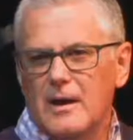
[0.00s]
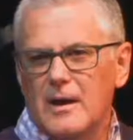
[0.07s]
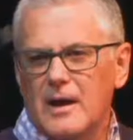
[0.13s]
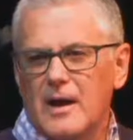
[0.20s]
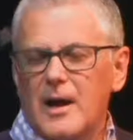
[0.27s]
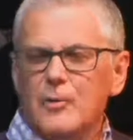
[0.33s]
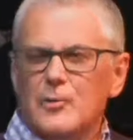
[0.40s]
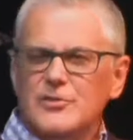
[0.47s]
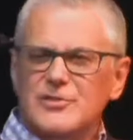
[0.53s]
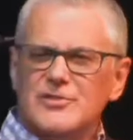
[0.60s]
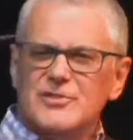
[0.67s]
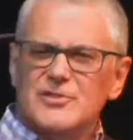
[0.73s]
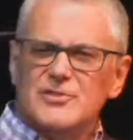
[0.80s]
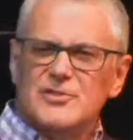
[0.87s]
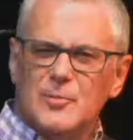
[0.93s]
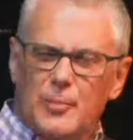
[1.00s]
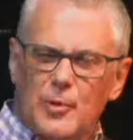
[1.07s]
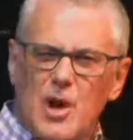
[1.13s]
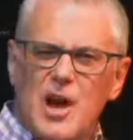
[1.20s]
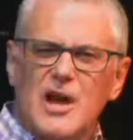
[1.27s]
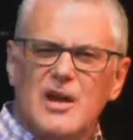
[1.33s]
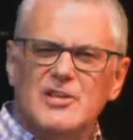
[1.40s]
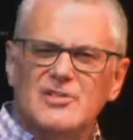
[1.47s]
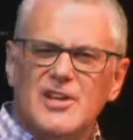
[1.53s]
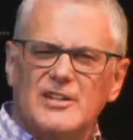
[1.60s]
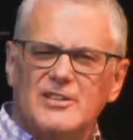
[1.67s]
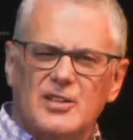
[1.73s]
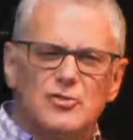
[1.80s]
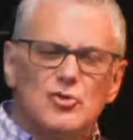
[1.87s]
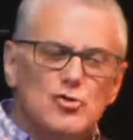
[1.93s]
I was surprised. I
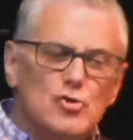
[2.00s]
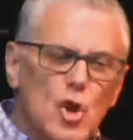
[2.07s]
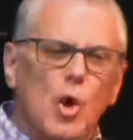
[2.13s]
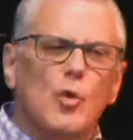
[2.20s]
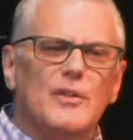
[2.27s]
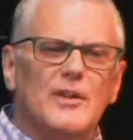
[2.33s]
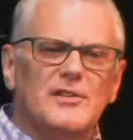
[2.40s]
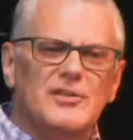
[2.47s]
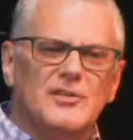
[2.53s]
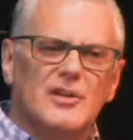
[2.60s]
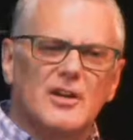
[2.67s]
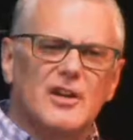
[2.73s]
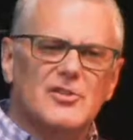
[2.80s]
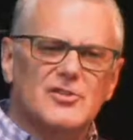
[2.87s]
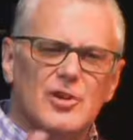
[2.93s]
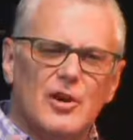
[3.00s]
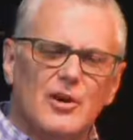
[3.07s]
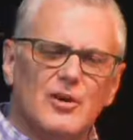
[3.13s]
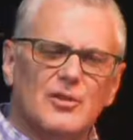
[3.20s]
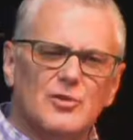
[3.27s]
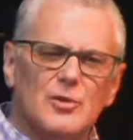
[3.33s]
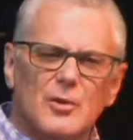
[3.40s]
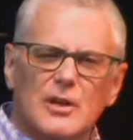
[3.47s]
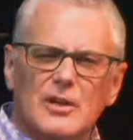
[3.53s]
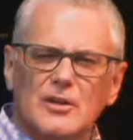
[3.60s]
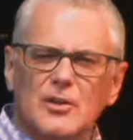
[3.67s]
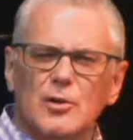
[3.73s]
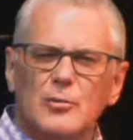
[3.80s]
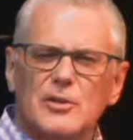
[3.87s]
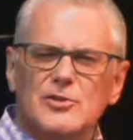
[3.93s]
didn't know this until I started doing a
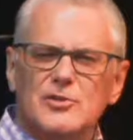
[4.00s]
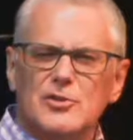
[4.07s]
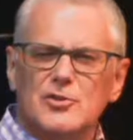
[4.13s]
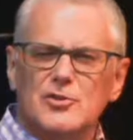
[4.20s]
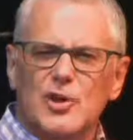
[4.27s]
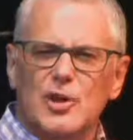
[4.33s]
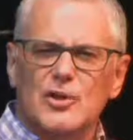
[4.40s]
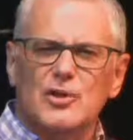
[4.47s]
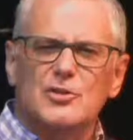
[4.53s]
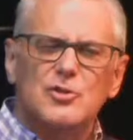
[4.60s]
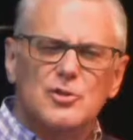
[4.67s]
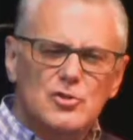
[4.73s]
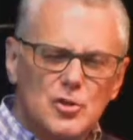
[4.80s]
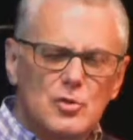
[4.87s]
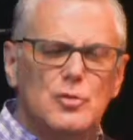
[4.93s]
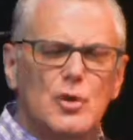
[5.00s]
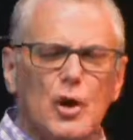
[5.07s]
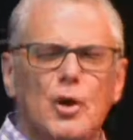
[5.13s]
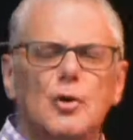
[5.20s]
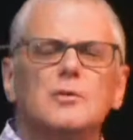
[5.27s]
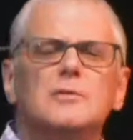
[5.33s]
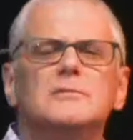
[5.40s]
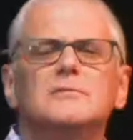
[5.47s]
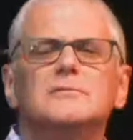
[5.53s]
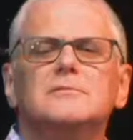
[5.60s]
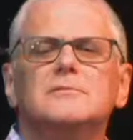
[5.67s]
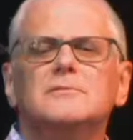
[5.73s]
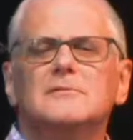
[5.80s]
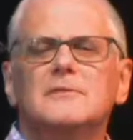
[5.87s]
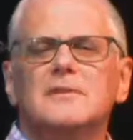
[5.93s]
little research on it. Did you know
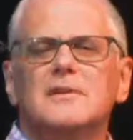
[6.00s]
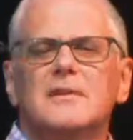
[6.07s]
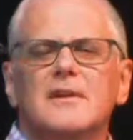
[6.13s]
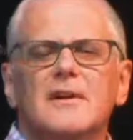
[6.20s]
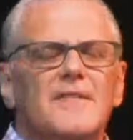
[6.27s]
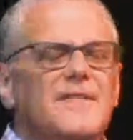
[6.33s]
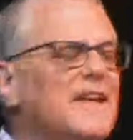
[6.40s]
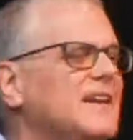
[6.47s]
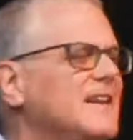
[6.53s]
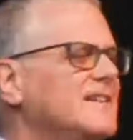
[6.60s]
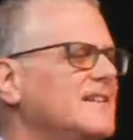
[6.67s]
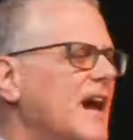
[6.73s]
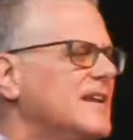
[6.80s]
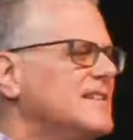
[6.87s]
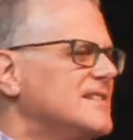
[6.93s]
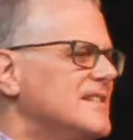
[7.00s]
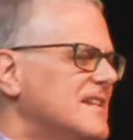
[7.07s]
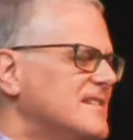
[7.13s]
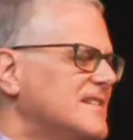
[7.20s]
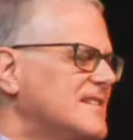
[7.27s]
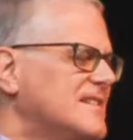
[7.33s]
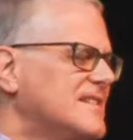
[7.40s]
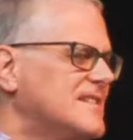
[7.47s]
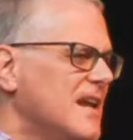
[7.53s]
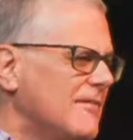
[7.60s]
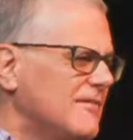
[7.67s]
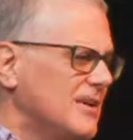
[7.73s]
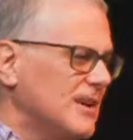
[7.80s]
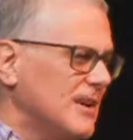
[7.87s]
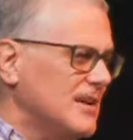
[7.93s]
that in
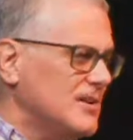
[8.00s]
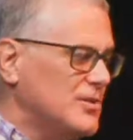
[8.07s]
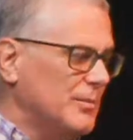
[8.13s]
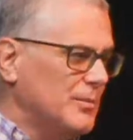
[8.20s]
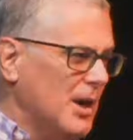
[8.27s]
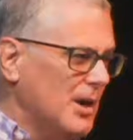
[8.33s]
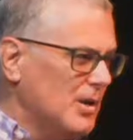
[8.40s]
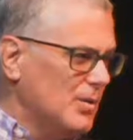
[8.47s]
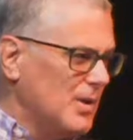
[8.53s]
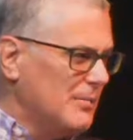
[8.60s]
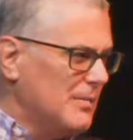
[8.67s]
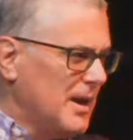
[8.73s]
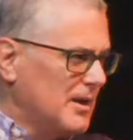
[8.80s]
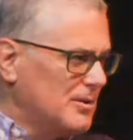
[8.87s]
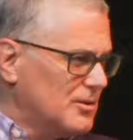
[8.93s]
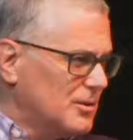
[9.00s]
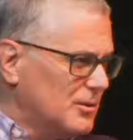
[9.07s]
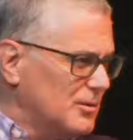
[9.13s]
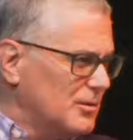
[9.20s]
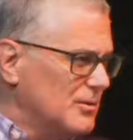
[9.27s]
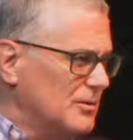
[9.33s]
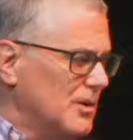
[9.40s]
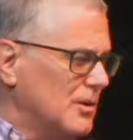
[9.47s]
1970, so I'm not going back to,